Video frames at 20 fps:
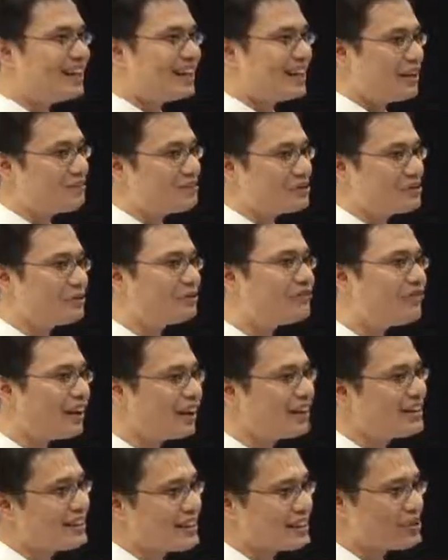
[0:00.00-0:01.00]
If you
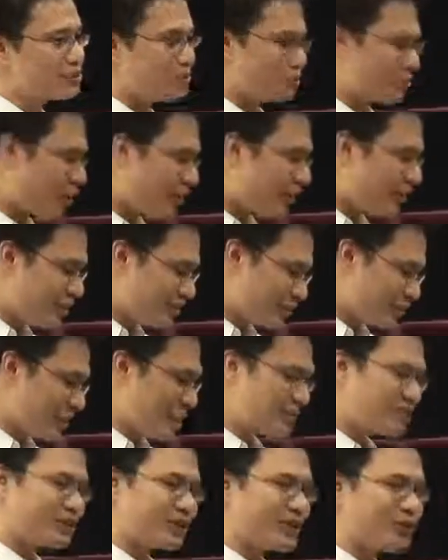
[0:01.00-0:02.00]
find that you
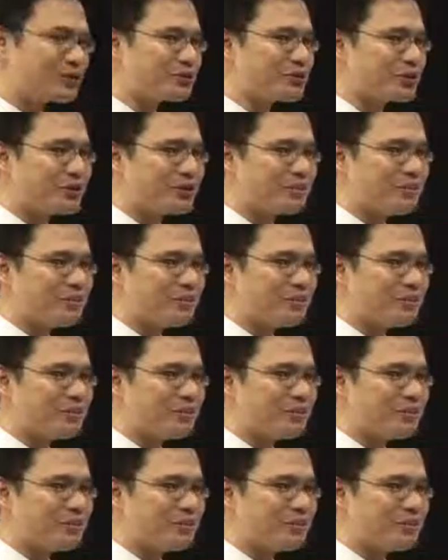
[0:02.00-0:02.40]
need to go